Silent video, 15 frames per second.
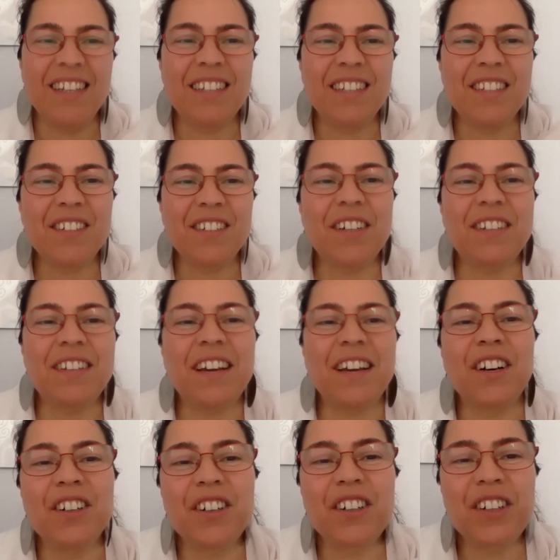So as I
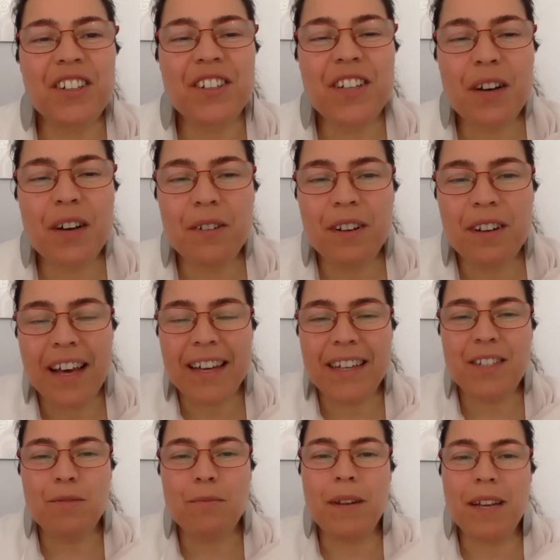conclude, I would like
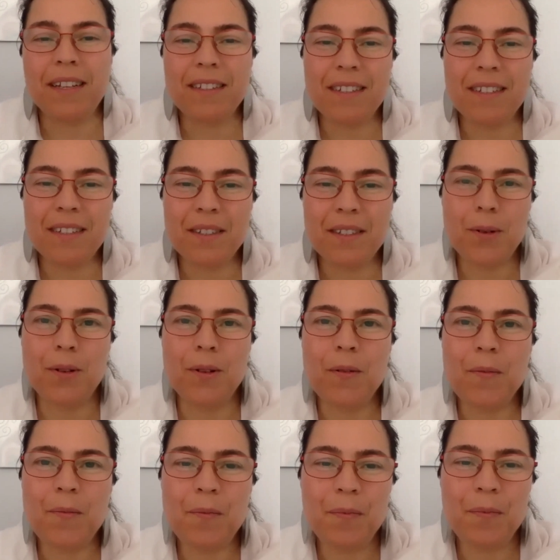to bless us
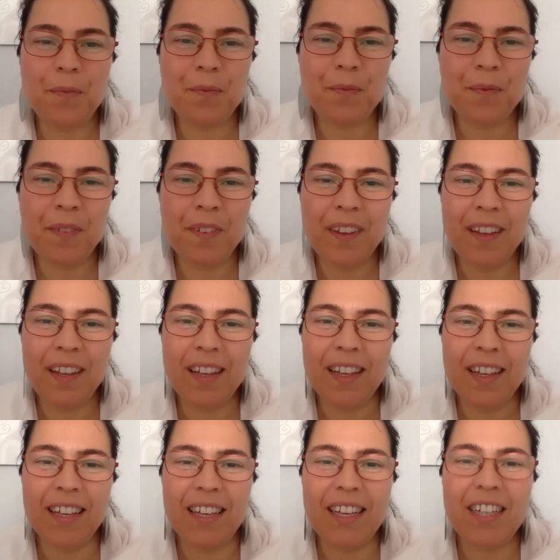all,
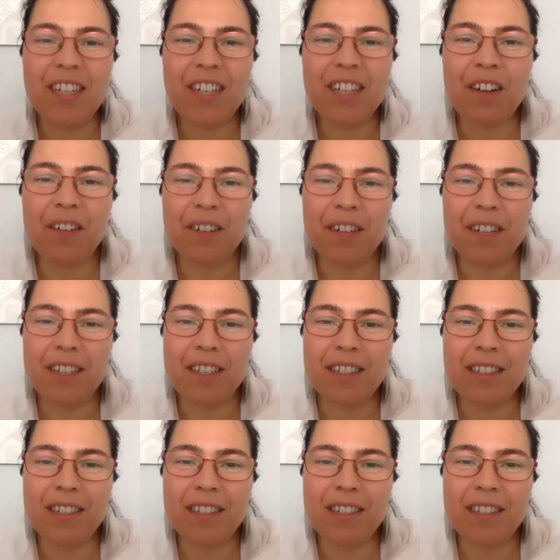each of us